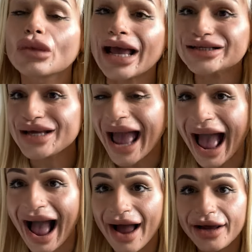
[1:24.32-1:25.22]
So, yeah,
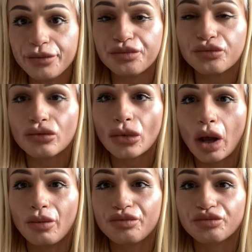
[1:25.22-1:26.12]
I...
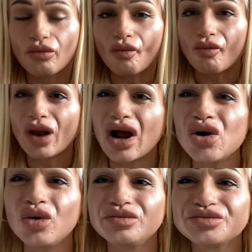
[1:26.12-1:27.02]

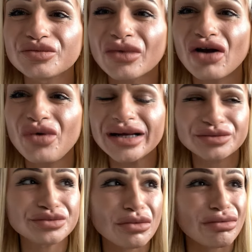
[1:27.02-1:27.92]
Oh, that weird.
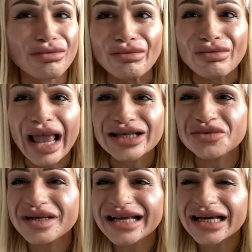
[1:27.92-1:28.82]

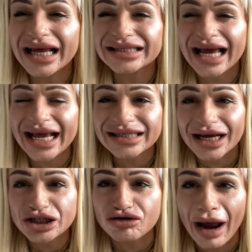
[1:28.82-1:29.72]
Sometimes I can, like, taste,
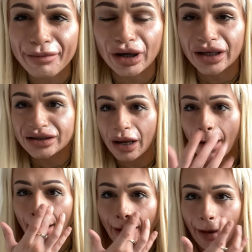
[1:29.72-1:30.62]
like, dry blood,
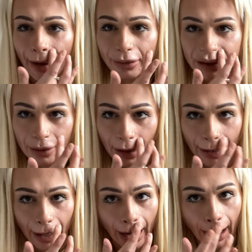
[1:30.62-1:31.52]
uh, which is quite
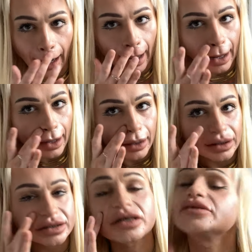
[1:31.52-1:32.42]

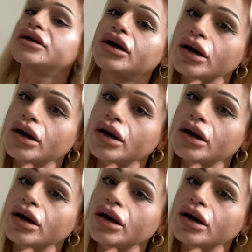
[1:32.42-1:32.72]
disgusting.